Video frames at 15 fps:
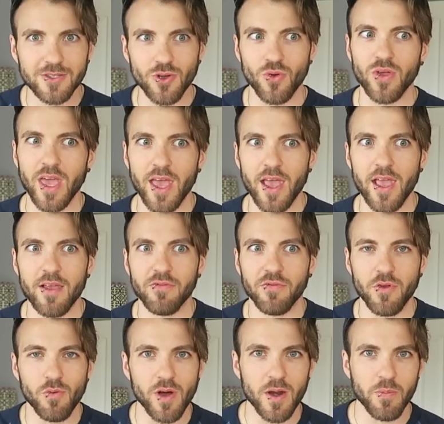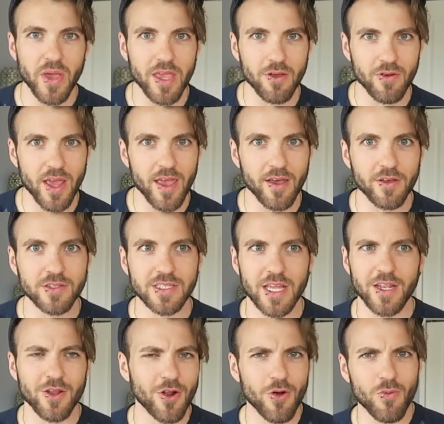it's okay if you want to paint your nails
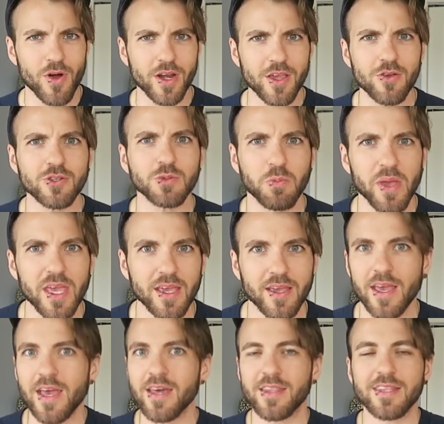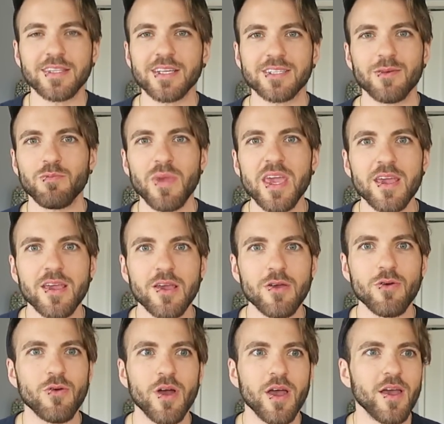and you don't want to use pink. That doesn't make
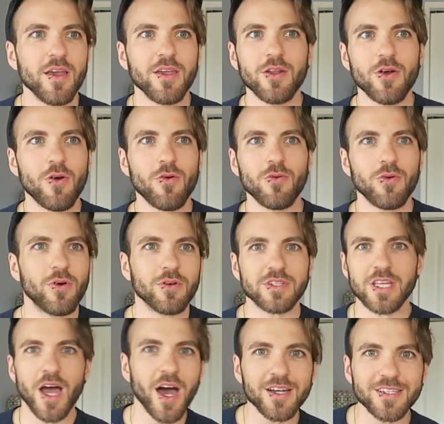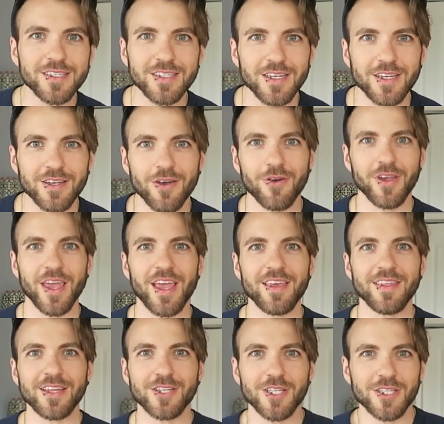you, you know, toxic,
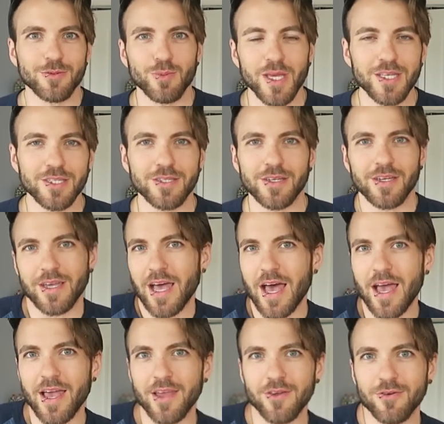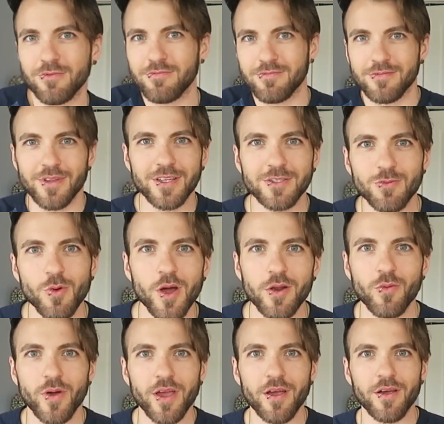okay? That just makes you a guy who doesn't
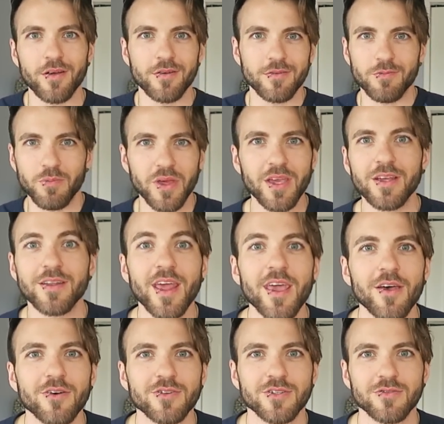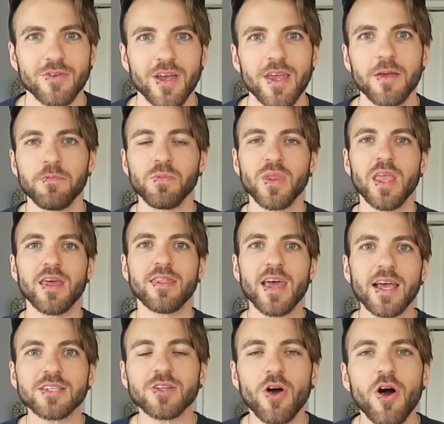want to wear pink nails, right?
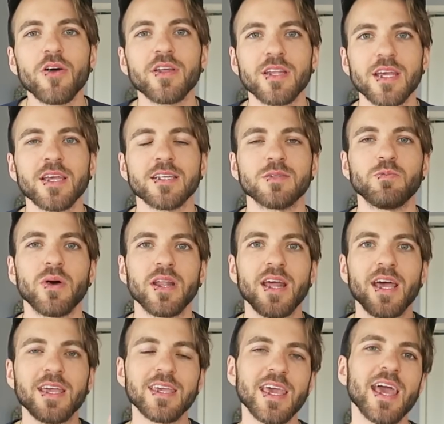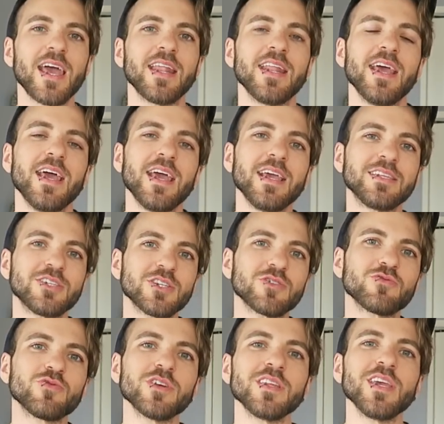That's all it is. But again, it's
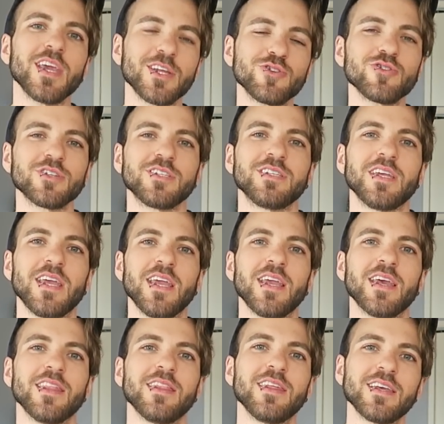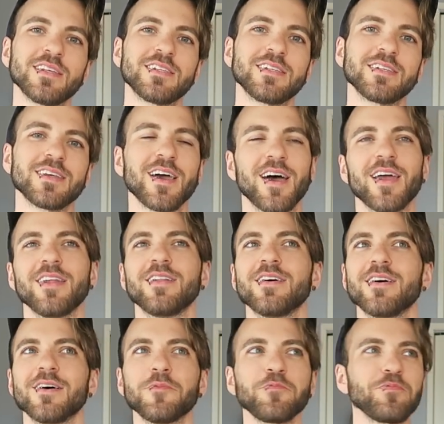just really interesting, this kind
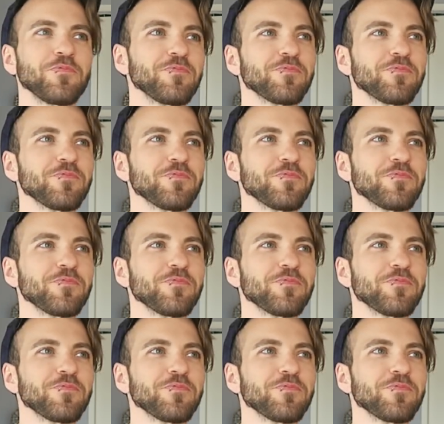of